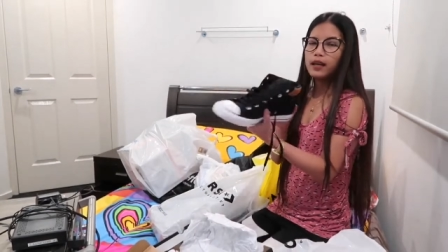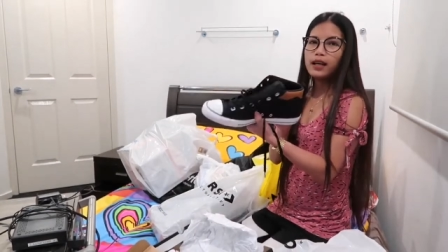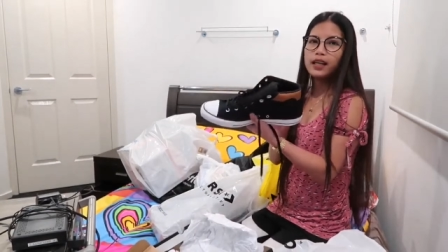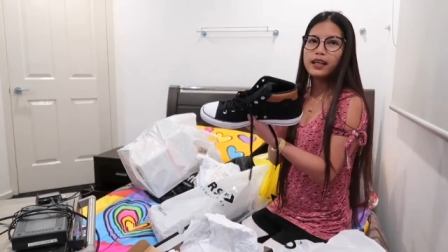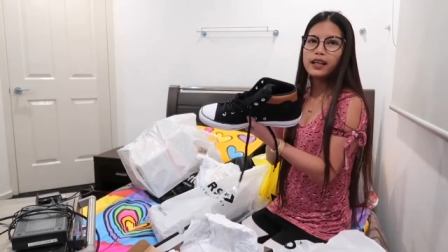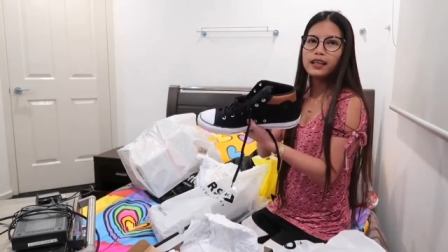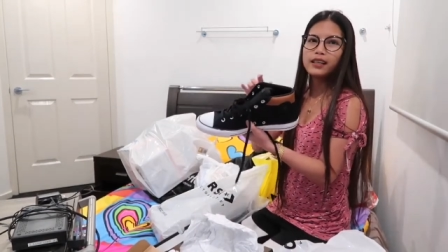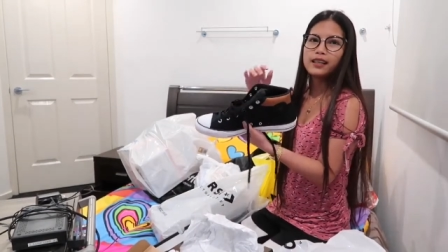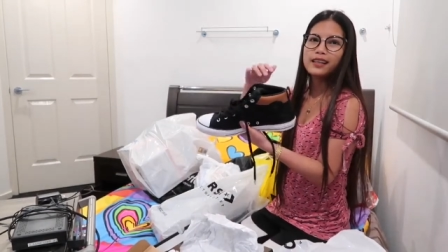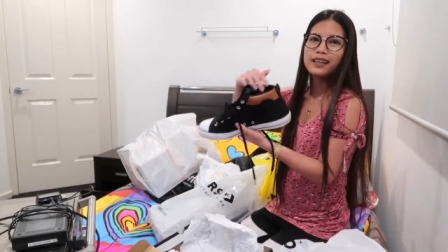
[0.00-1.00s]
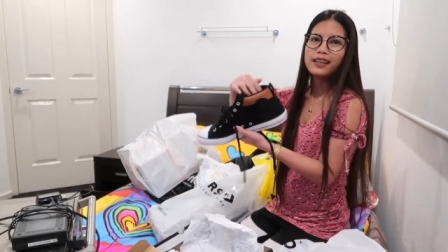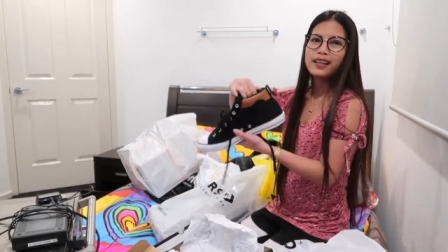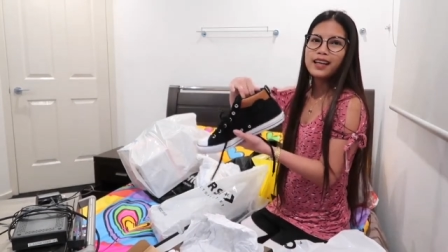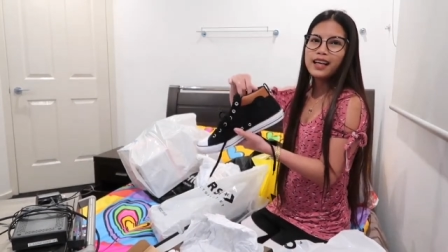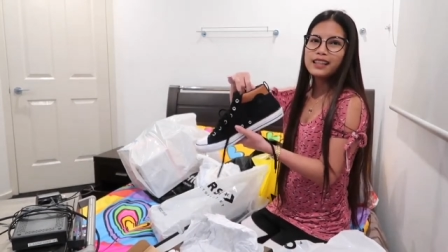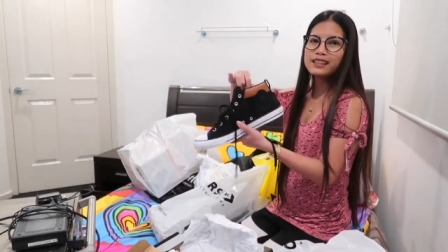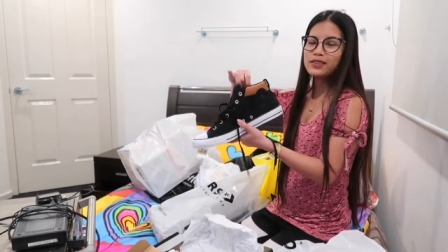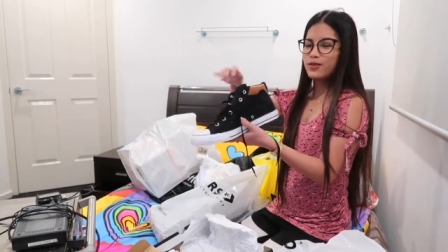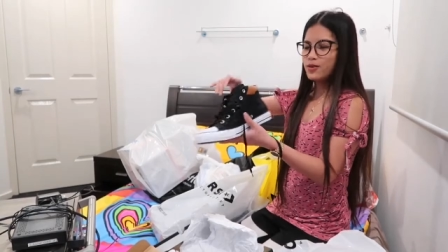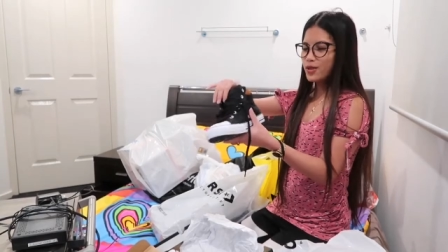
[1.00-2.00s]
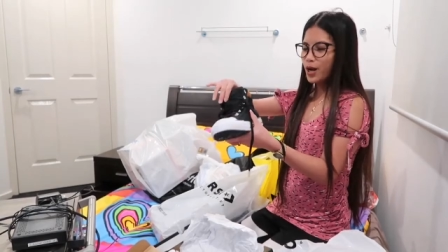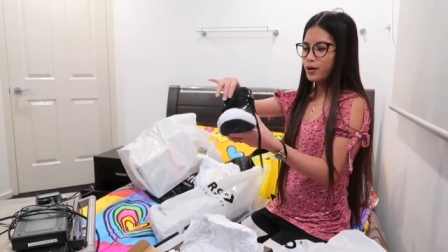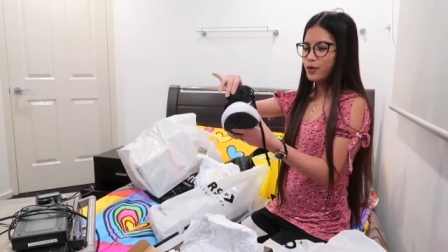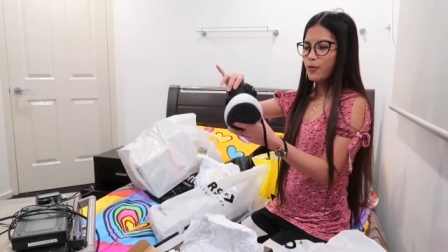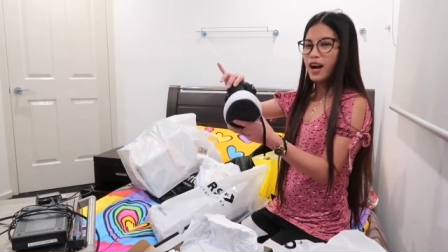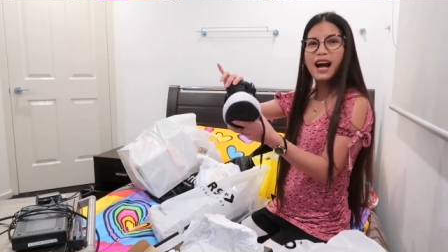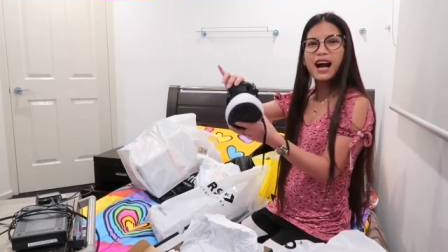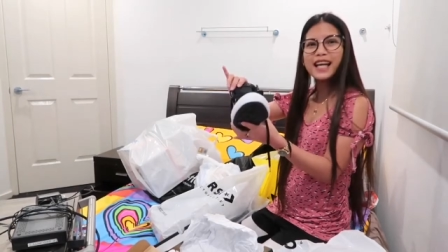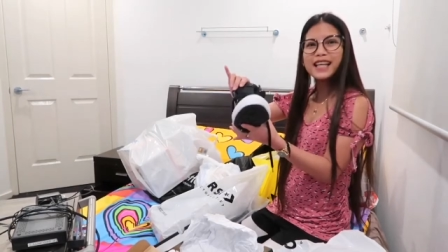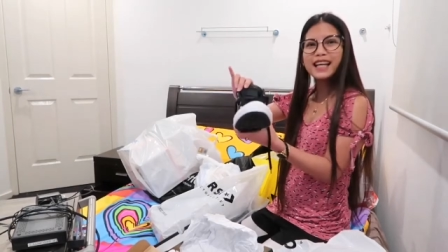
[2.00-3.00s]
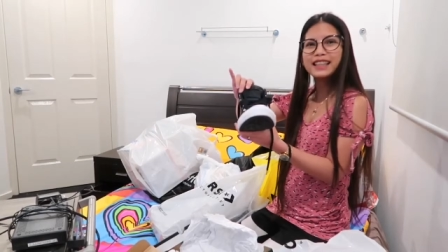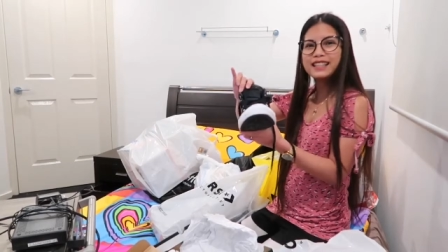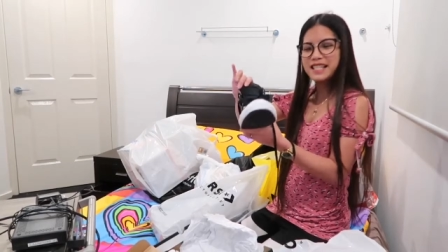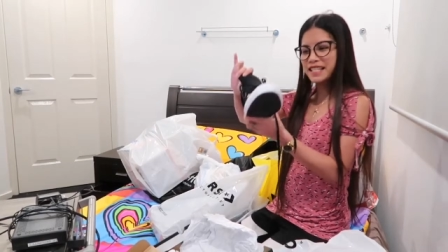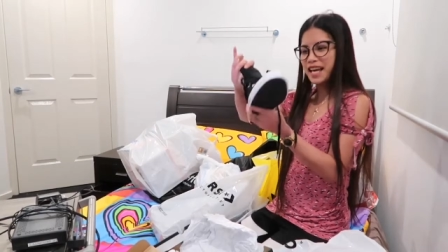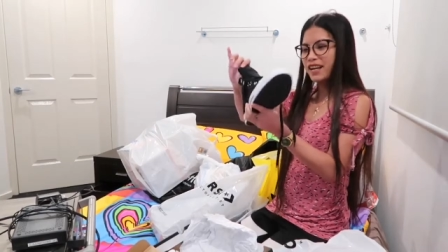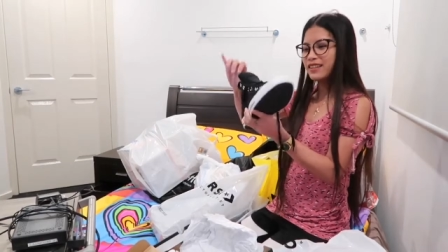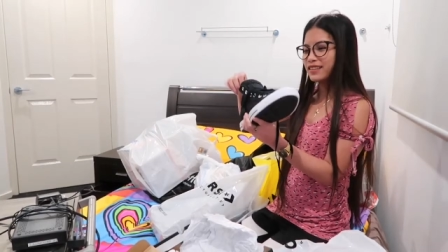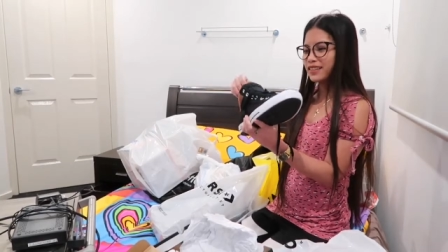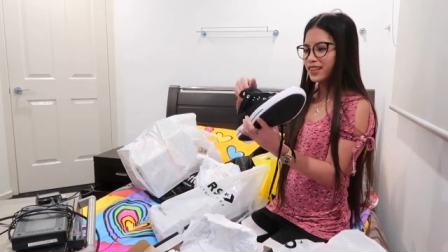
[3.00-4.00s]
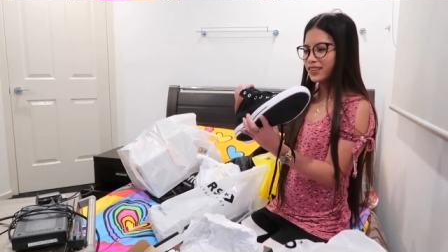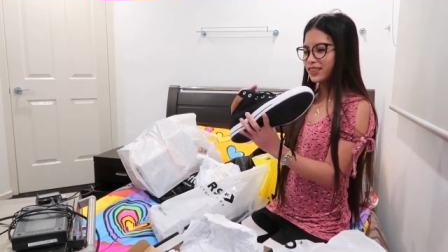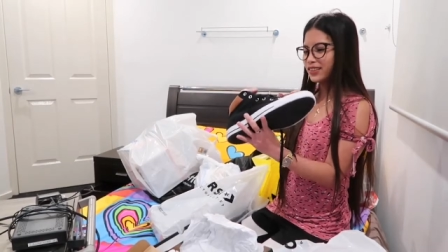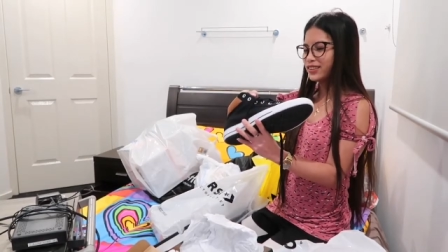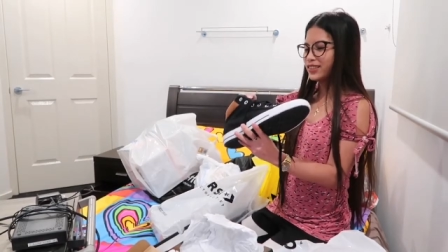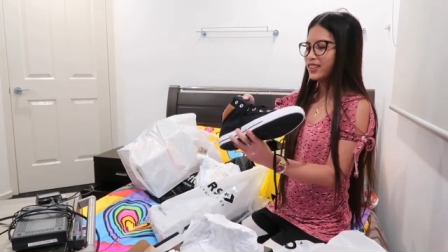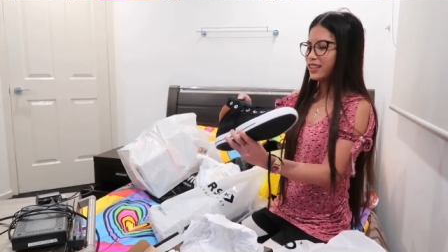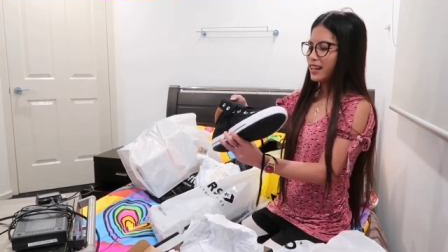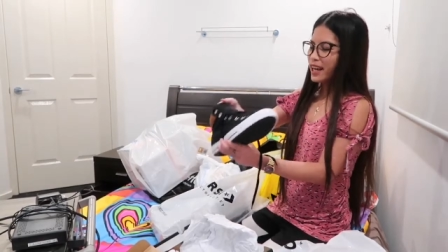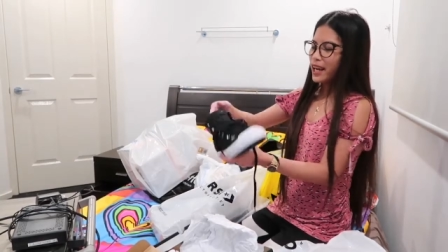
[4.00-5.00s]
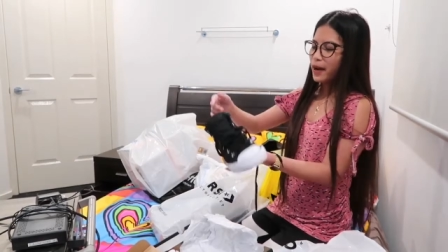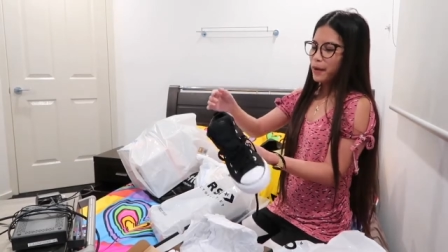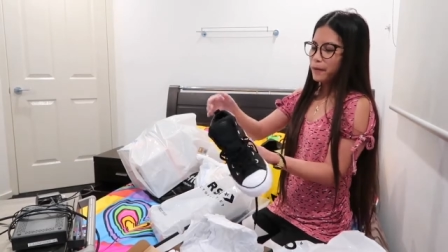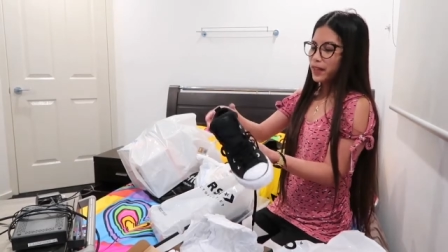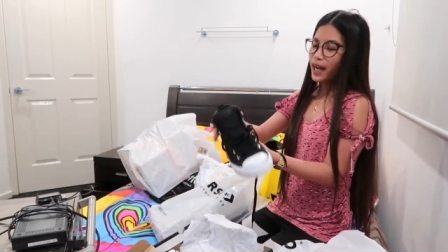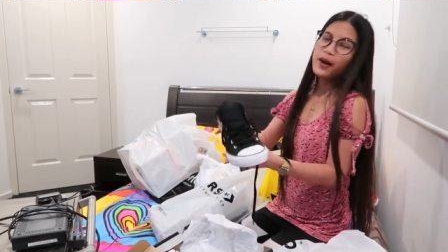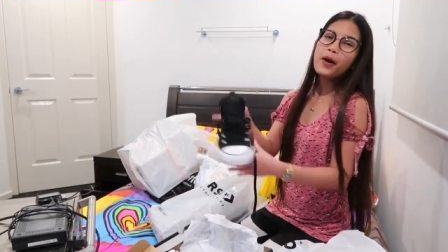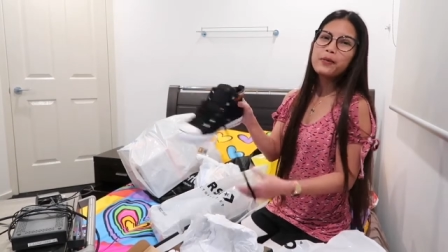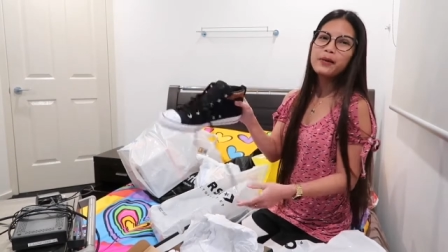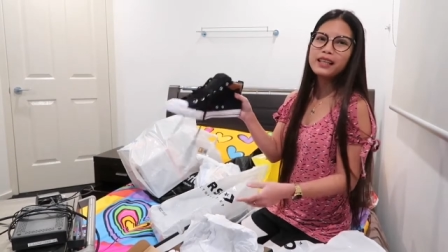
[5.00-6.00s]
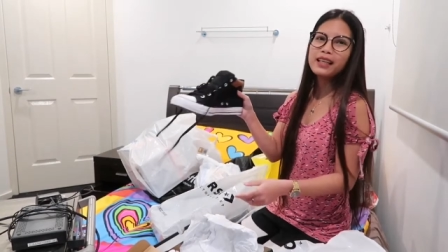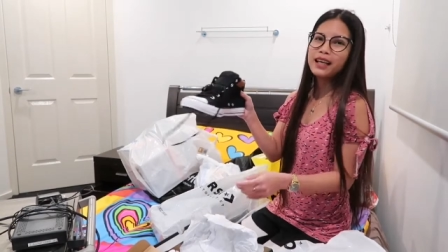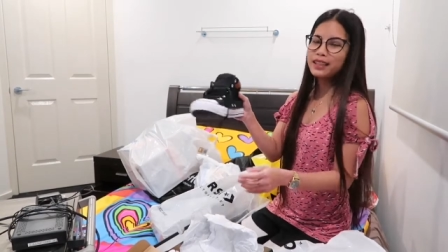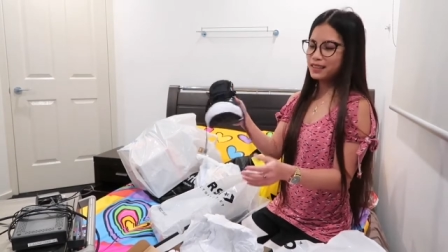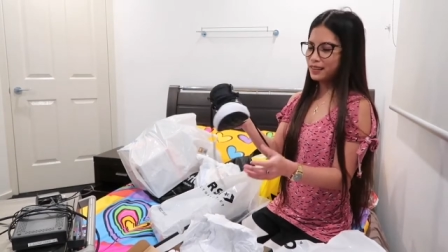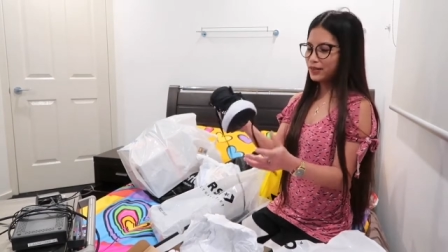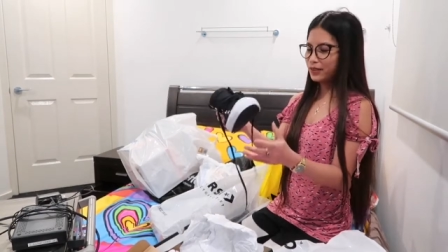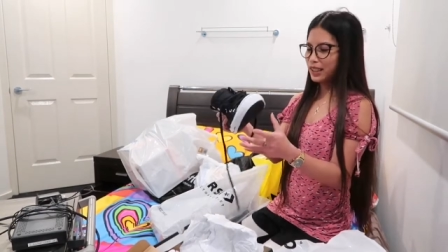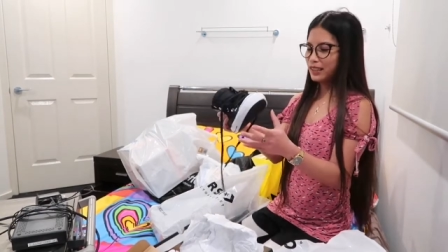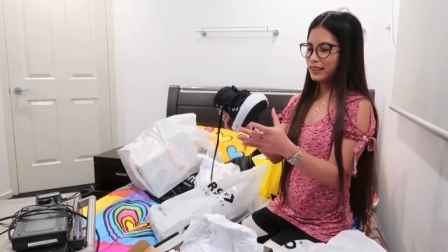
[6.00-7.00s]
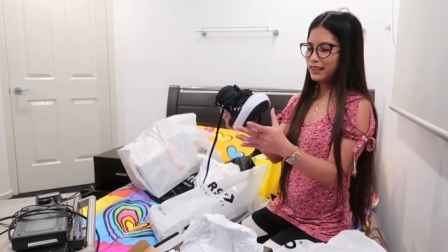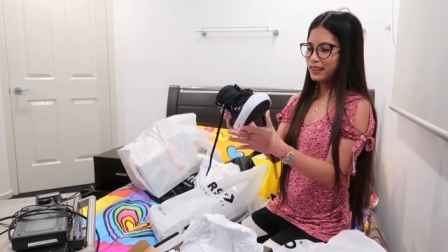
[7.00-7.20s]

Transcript: Ayan. Kasi gusto niyang yung mga high-cut na styles, gano'n. So I hope he'd like this one.